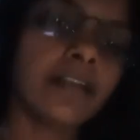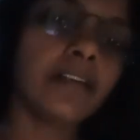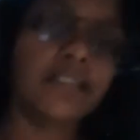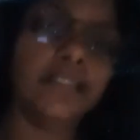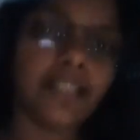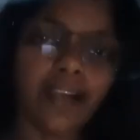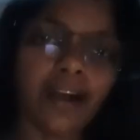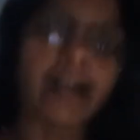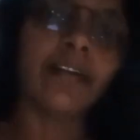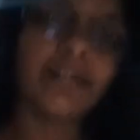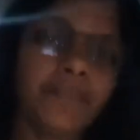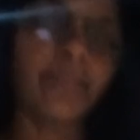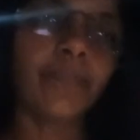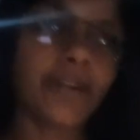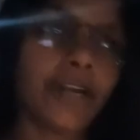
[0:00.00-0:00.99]
diya,
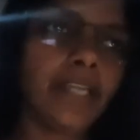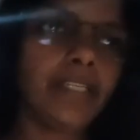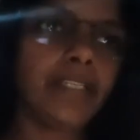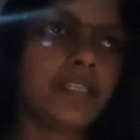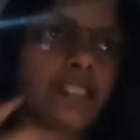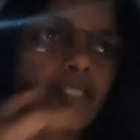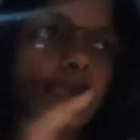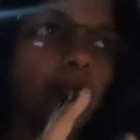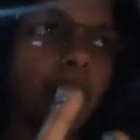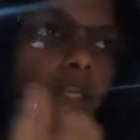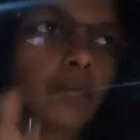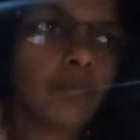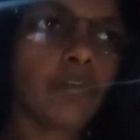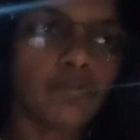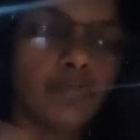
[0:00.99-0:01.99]
right? It's made
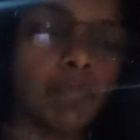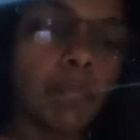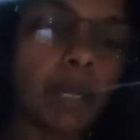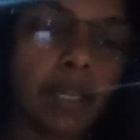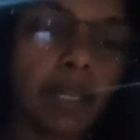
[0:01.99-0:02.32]
out of mud,